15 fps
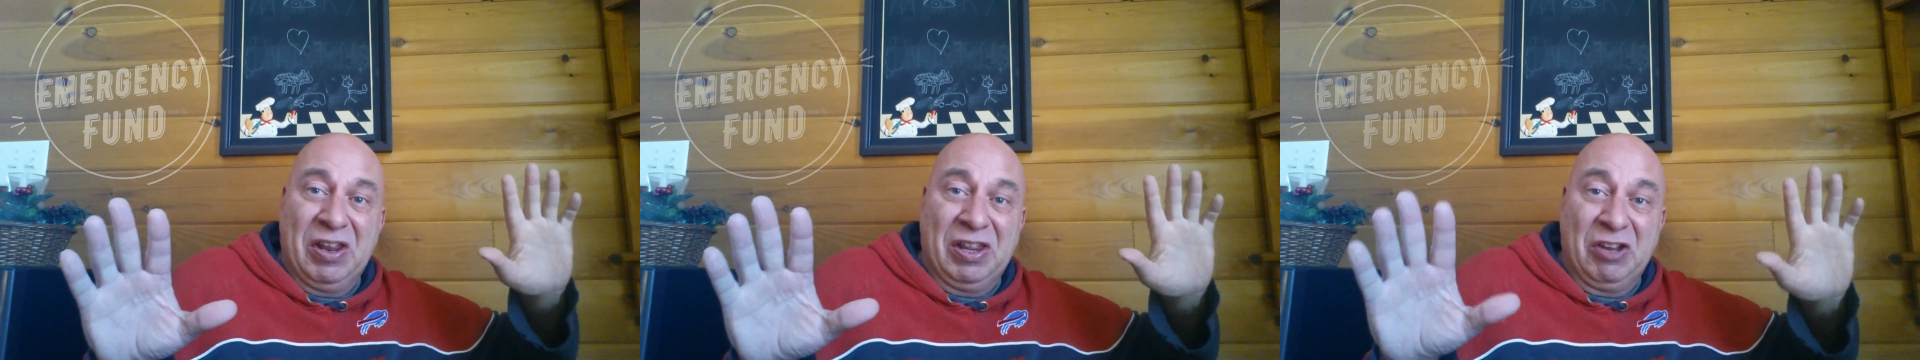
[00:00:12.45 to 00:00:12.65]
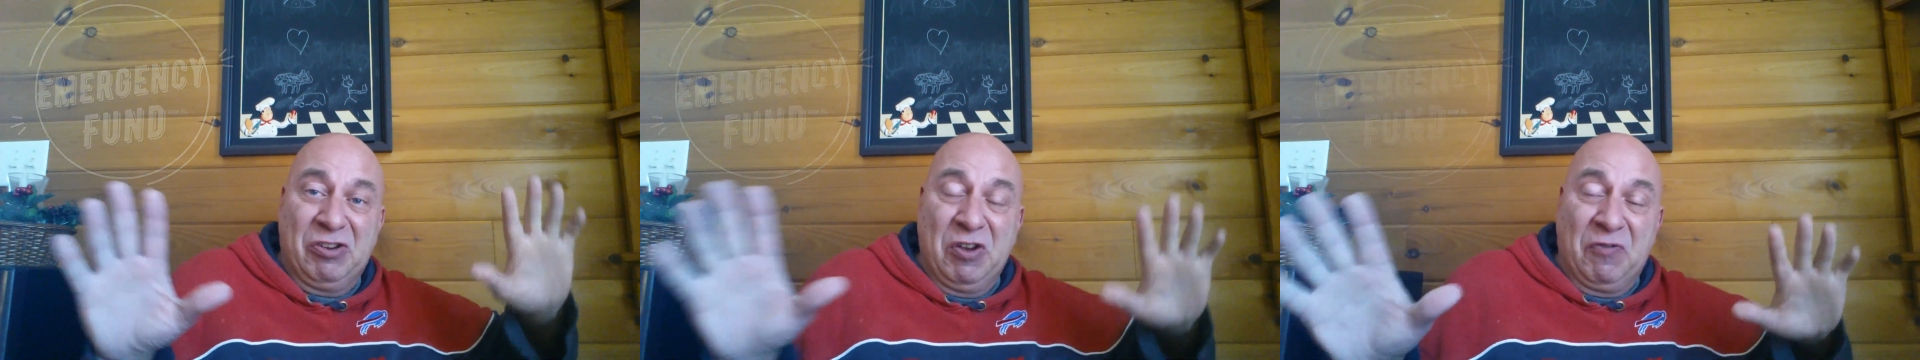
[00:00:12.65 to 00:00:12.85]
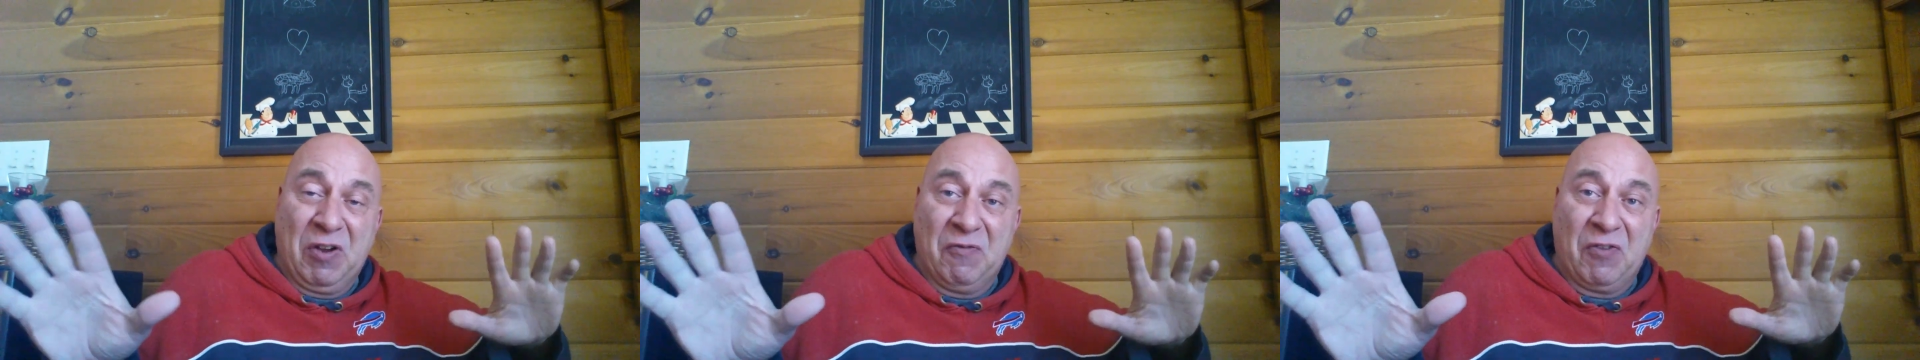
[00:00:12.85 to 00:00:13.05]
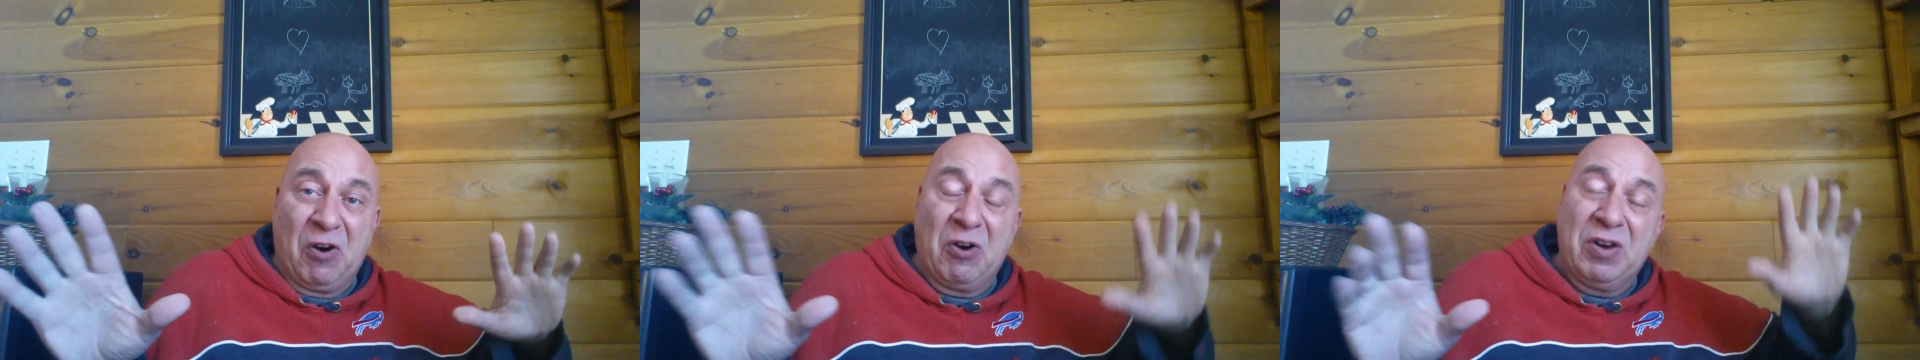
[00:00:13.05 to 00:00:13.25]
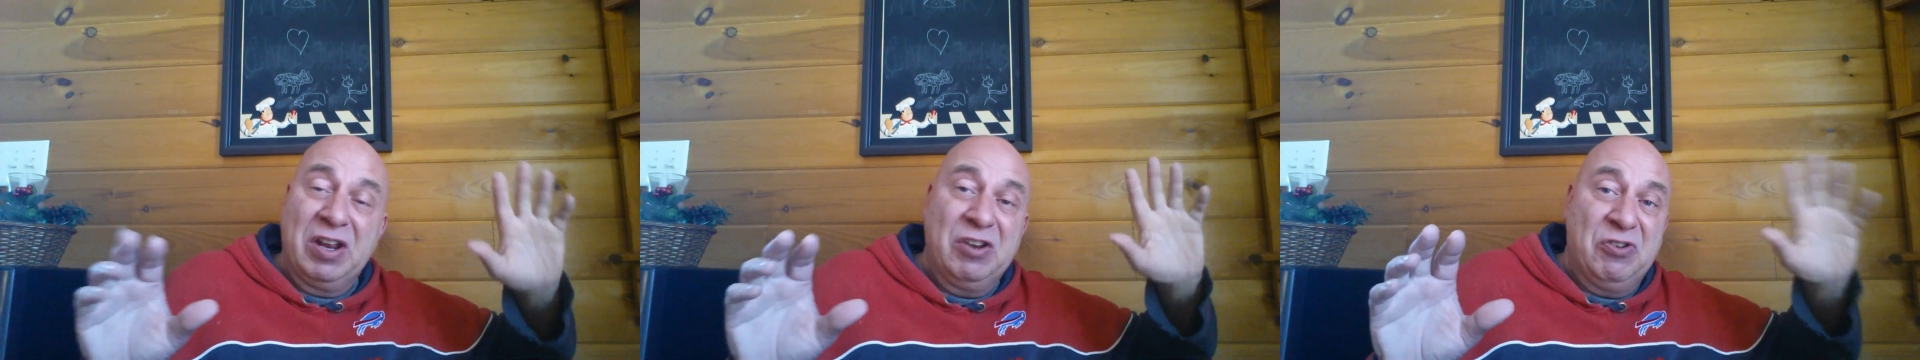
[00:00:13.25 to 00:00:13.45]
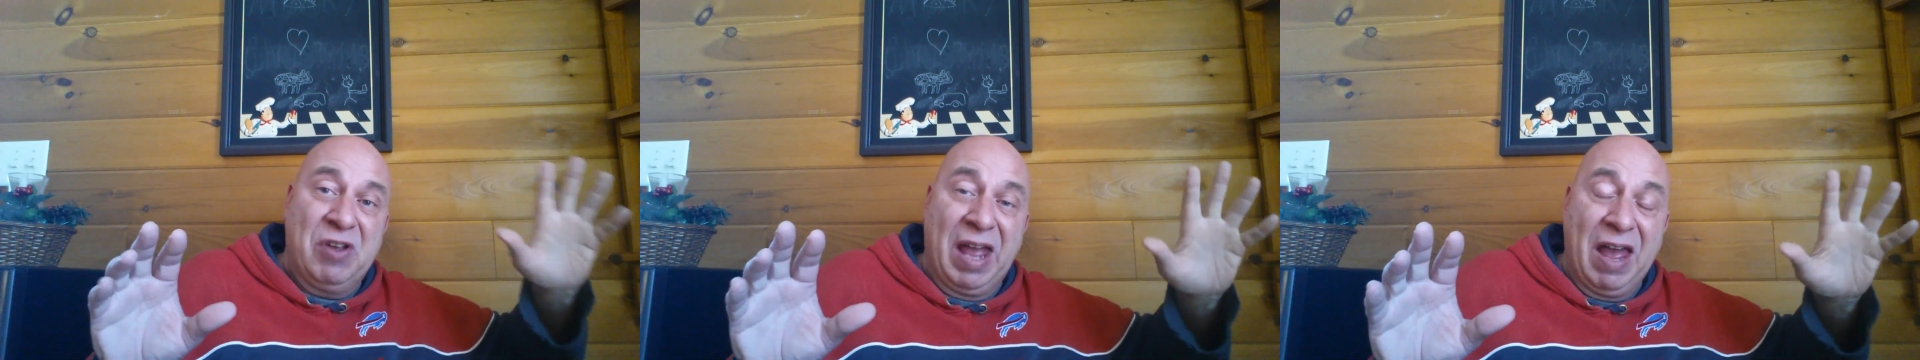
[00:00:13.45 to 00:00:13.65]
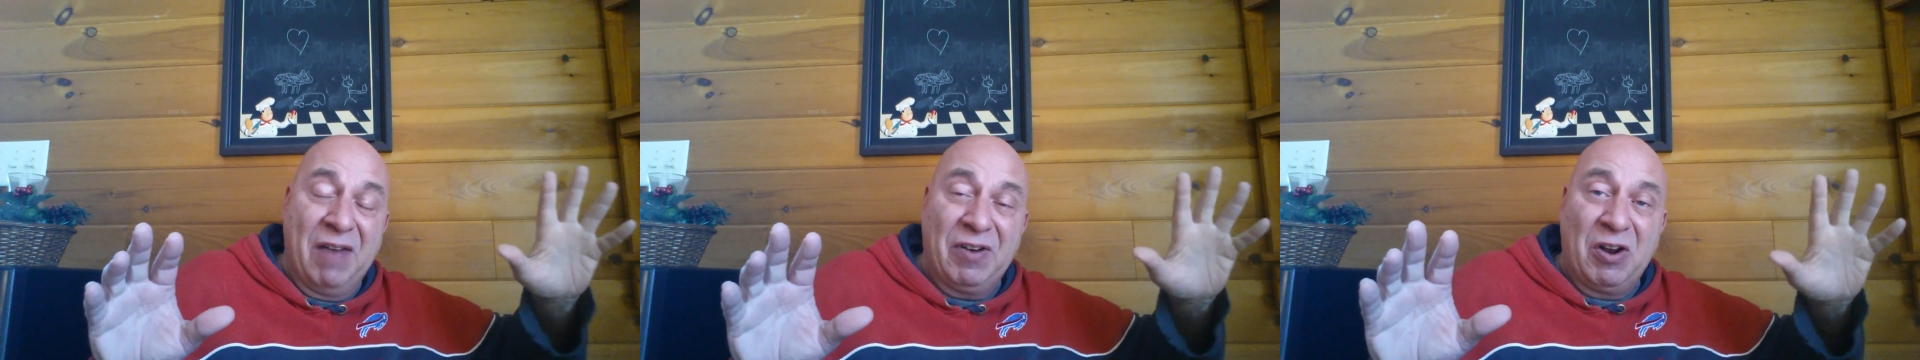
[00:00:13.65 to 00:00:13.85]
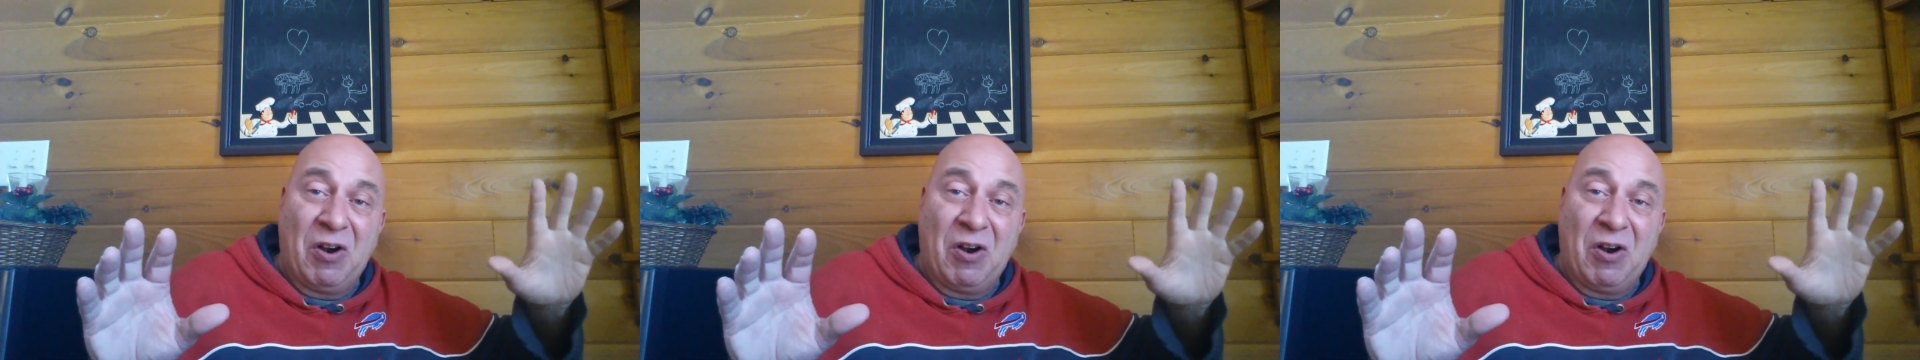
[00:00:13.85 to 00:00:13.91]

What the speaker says: that you've converted, you have an